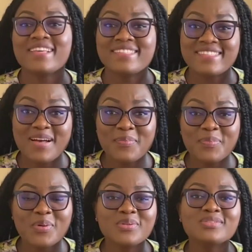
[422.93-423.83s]

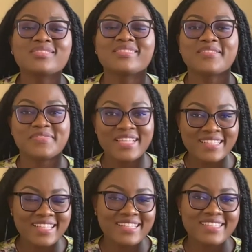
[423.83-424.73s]
examples of
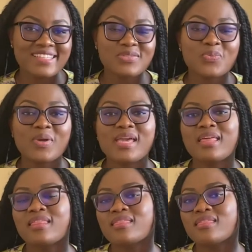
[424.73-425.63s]
sentences
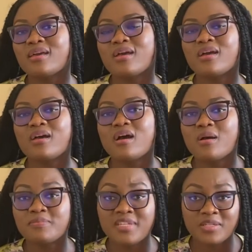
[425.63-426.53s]
with
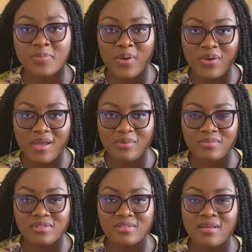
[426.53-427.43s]
object
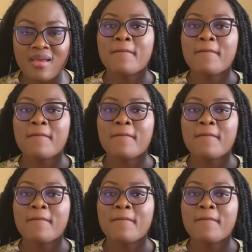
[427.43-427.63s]
pronouns.